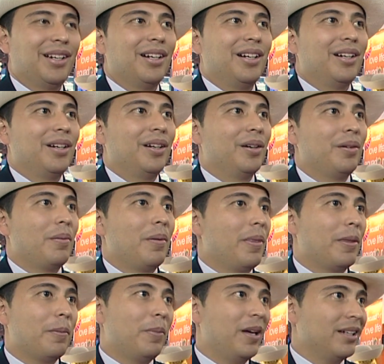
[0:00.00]
Mm-hmm.
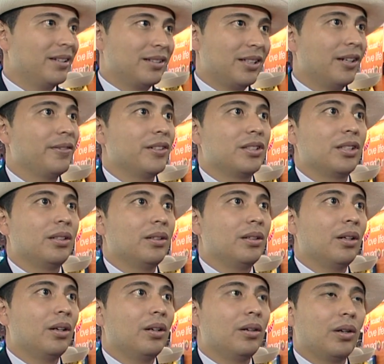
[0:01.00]
The best service
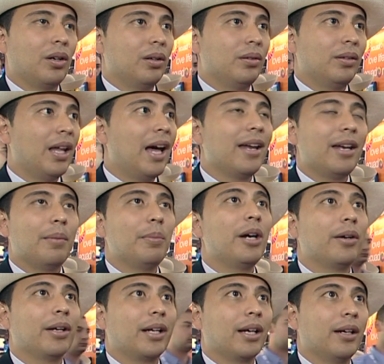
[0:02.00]
in Latin
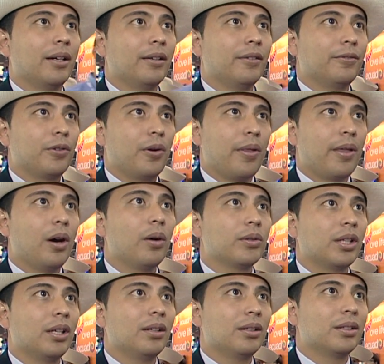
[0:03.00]
America for the
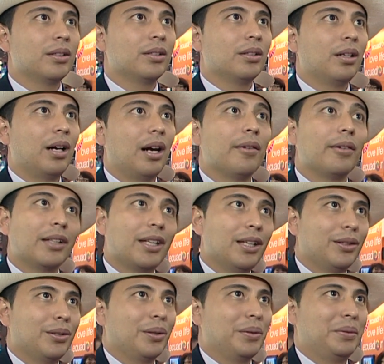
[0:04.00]
hotels are in
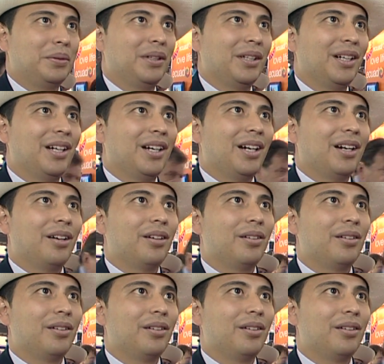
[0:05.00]
Quito. Right.